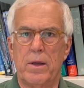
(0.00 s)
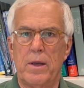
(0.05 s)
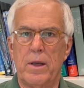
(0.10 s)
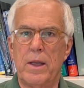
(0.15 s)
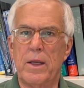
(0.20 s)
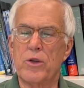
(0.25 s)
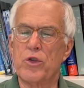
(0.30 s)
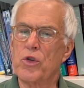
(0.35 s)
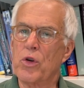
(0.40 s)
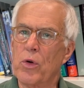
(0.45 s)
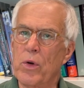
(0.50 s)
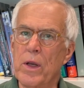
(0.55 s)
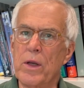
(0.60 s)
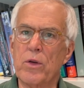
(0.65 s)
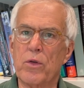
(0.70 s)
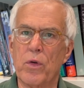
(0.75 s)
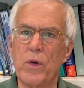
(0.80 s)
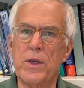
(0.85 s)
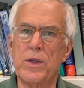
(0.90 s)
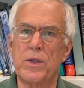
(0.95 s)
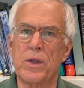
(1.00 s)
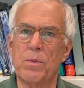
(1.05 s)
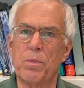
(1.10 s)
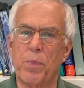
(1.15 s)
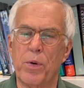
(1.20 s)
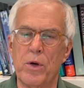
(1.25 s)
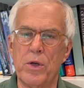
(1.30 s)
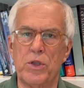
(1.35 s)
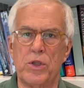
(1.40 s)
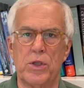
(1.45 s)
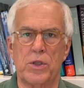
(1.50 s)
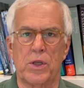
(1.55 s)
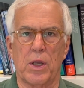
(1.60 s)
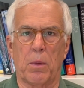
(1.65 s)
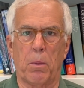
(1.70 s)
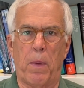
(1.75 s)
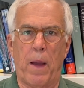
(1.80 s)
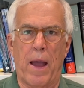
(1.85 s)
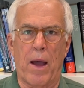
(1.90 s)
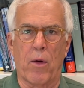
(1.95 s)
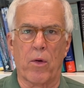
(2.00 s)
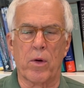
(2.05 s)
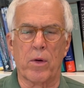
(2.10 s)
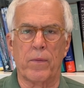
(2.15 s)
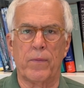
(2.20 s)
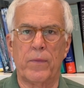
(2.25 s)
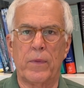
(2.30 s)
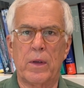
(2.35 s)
is your increase in purchasing power.